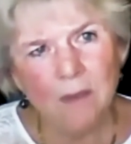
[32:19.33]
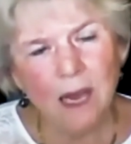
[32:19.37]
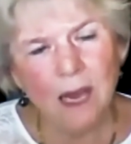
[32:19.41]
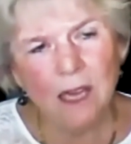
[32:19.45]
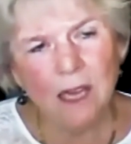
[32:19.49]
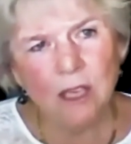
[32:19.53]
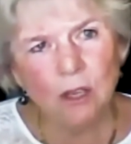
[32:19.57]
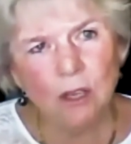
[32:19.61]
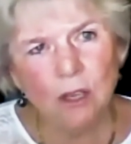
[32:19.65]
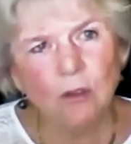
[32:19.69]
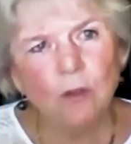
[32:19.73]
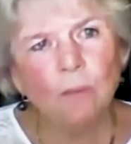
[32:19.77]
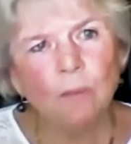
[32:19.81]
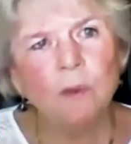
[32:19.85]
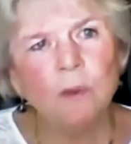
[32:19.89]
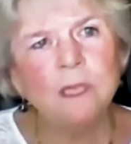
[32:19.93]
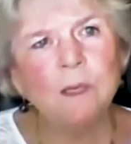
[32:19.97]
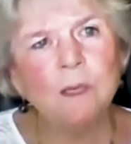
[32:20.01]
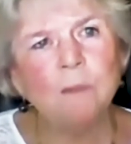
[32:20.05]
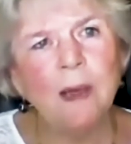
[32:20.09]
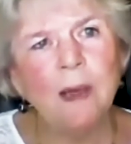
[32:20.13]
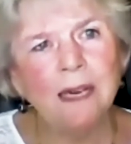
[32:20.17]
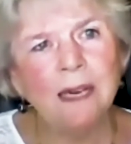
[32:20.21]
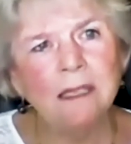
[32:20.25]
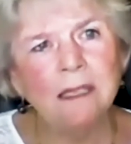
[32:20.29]
a youth
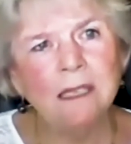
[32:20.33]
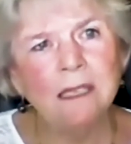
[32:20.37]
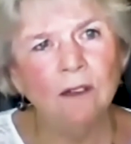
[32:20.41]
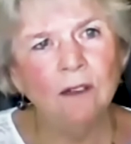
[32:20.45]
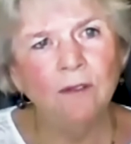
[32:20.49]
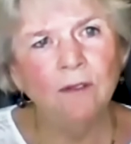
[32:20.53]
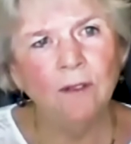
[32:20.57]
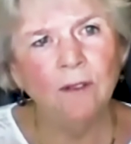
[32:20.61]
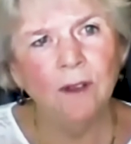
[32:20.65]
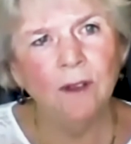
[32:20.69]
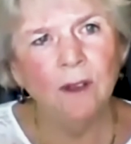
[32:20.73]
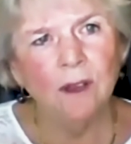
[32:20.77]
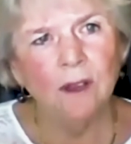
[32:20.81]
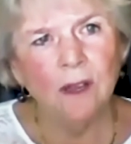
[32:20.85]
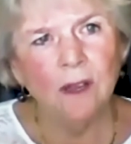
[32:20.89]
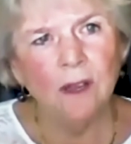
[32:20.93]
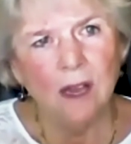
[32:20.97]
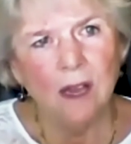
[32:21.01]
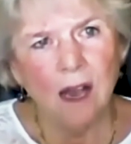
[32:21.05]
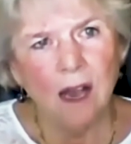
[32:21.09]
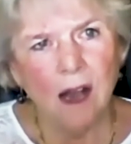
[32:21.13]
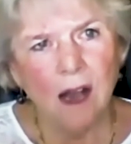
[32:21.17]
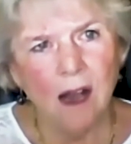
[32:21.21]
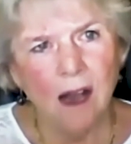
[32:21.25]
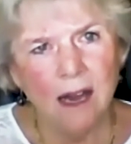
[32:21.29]
perspective
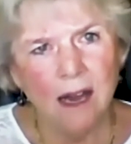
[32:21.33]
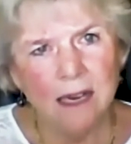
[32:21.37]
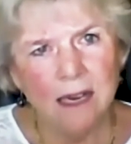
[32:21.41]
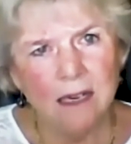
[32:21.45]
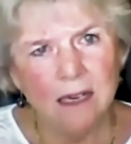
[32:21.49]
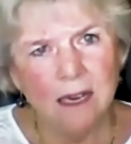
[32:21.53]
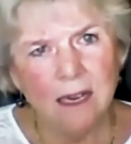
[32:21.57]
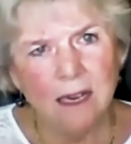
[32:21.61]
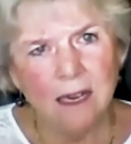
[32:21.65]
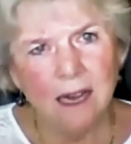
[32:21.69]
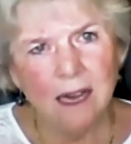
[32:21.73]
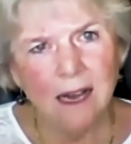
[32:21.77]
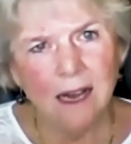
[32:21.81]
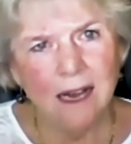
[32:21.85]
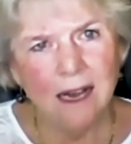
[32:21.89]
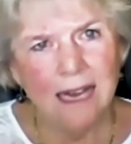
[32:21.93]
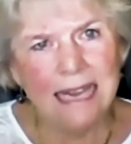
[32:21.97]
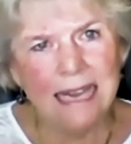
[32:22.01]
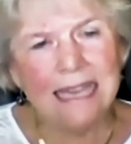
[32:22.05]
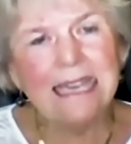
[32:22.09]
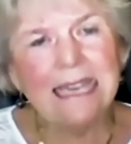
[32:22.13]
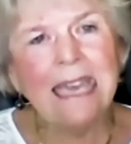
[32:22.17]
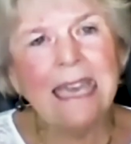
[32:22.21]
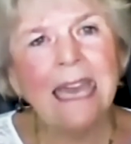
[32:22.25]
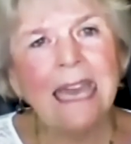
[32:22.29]
on
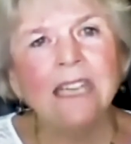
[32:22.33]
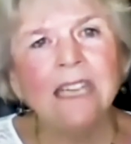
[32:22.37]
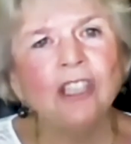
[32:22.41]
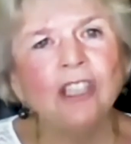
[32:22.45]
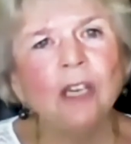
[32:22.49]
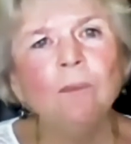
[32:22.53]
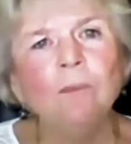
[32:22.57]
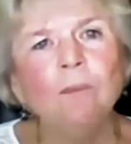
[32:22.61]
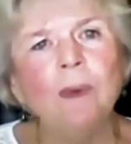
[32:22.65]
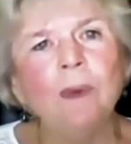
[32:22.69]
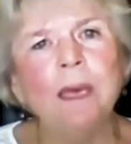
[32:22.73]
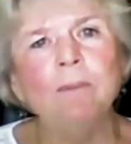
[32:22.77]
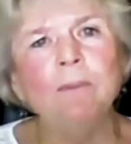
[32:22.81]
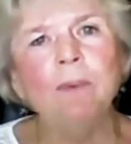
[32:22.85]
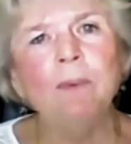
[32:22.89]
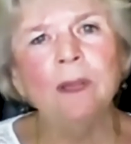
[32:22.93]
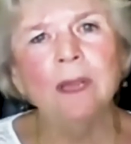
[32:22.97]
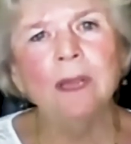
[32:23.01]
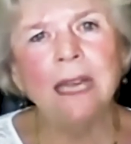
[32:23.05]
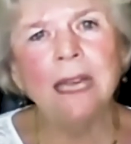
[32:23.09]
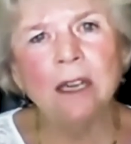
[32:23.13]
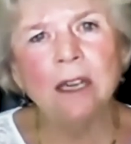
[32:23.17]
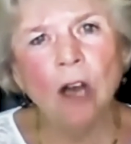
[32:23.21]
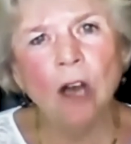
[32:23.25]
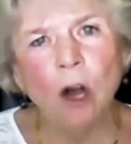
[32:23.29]
engaging
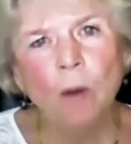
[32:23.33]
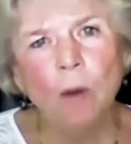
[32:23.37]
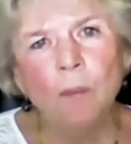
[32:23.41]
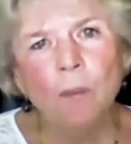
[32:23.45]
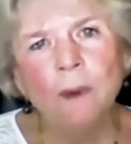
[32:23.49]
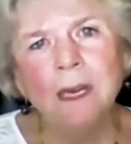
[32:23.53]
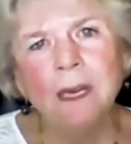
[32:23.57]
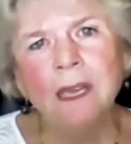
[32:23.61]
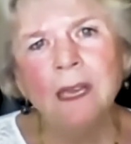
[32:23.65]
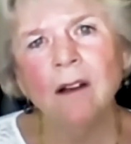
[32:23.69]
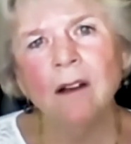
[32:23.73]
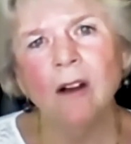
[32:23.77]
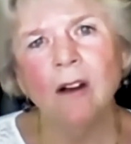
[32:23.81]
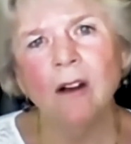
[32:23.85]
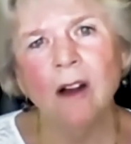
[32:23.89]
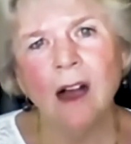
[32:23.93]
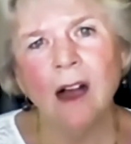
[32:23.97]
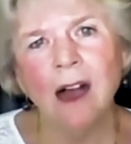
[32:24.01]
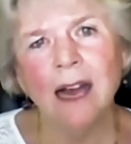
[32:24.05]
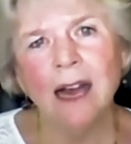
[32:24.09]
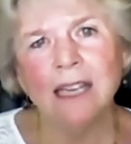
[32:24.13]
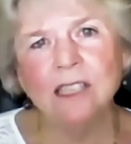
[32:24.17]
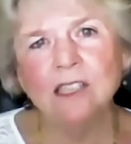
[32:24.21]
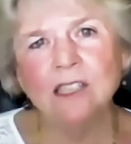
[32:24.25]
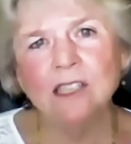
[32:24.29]
people and opening our
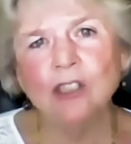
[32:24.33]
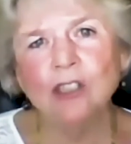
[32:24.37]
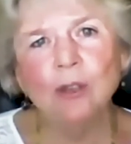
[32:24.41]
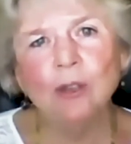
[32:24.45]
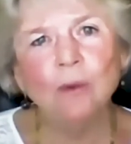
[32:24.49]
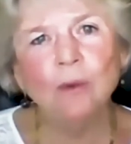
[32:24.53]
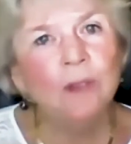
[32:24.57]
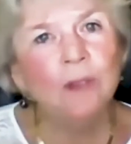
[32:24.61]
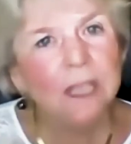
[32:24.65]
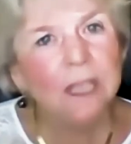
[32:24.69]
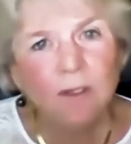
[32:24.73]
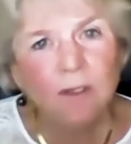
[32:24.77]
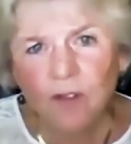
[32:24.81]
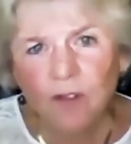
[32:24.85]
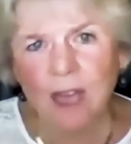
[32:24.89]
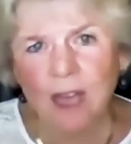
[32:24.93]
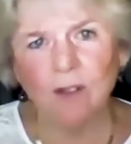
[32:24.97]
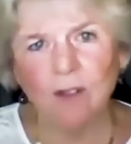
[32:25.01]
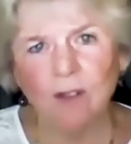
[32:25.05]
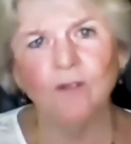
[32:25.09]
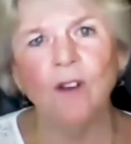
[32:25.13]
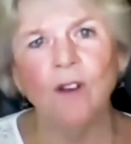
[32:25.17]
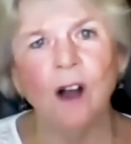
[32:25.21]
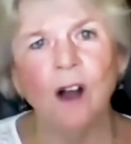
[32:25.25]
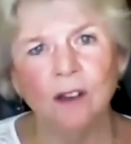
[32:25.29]
eyes to lift
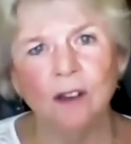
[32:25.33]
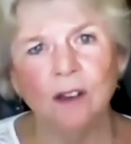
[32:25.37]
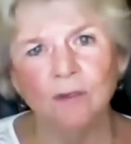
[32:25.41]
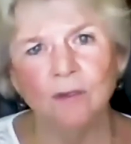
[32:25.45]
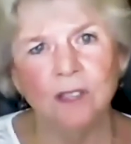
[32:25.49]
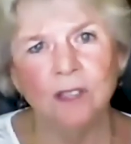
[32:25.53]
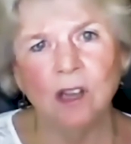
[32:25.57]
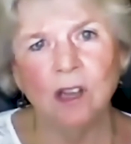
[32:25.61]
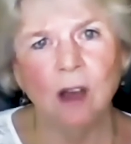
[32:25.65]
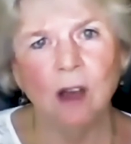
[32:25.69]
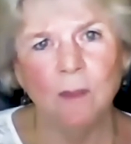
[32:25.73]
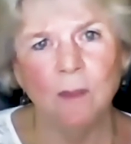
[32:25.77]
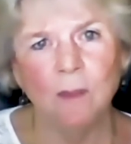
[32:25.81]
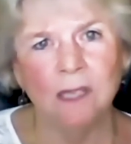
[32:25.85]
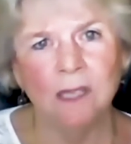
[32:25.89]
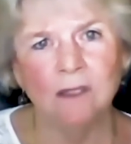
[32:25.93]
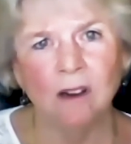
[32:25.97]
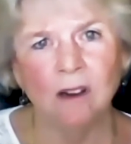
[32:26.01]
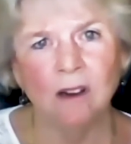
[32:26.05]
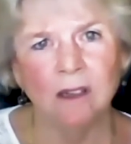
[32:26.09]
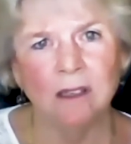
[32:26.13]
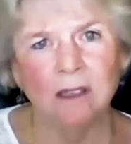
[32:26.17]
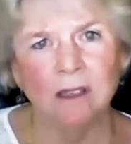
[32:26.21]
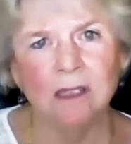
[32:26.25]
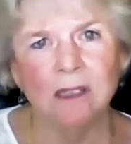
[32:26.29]
that fog of atomic
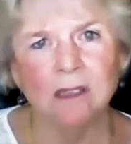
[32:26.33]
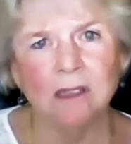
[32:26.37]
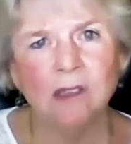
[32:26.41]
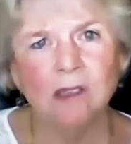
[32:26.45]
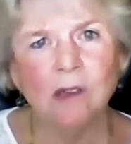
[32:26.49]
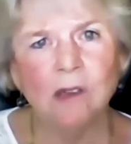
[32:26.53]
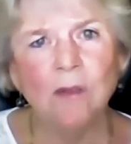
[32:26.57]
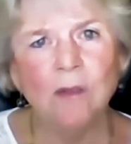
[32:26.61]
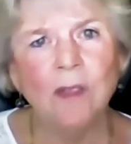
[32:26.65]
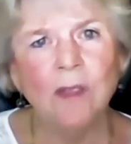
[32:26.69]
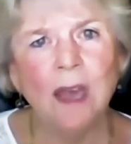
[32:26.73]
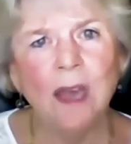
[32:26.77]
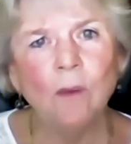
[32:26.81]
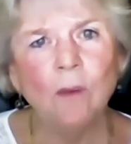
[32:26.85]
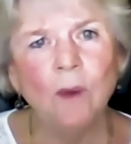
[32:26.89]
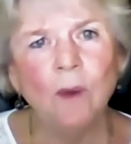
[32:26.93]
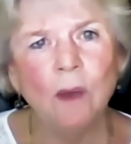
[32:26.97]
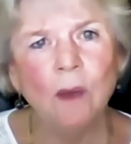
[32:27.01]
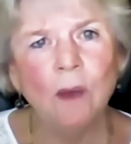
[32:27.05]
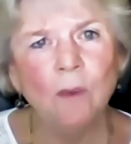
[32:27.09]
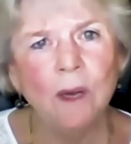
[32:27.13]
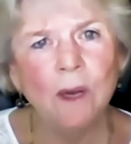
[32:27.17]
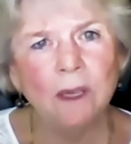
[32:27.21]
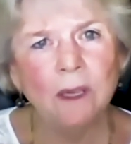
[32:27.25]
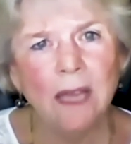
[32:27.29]
darkness so that
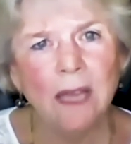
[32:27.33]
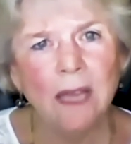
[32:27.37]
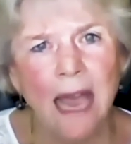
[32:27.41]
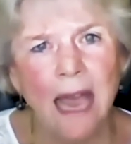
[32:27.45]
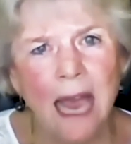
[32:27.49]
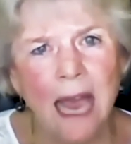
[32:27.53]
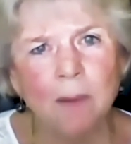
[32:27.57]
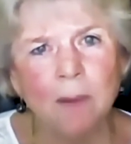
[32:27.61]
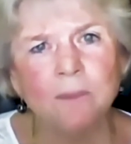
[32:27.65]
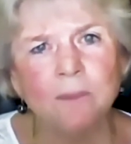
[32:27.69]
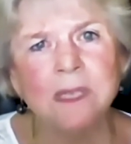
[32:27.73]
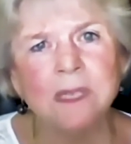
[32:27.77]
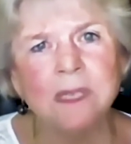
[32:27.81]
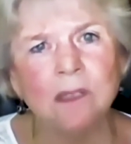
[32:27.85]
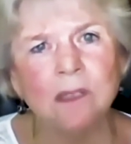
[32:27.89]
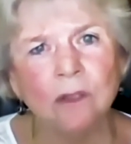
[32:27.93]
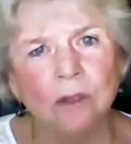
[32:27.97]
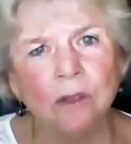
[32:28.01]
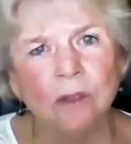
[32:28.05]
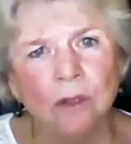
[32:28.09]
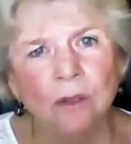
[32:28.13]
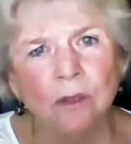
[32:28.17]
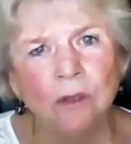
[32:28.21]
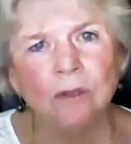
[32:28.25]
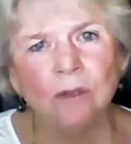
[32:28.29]
we will
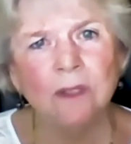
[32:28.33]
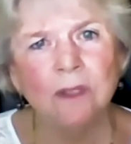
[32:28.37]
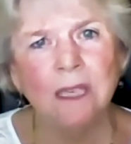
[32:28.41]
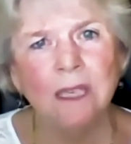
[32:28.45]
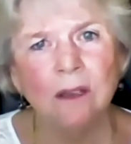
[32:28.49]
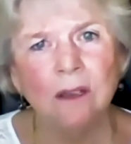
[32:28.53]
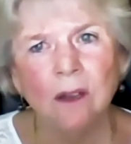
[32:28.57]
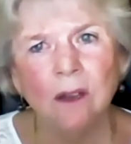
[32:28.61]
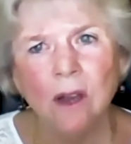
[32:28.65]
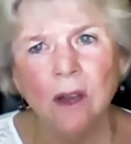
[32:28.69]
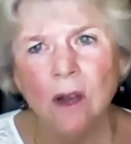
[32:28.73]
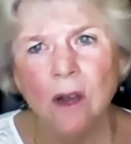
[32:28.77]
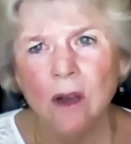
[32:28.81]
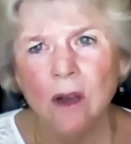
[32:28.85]
absolutely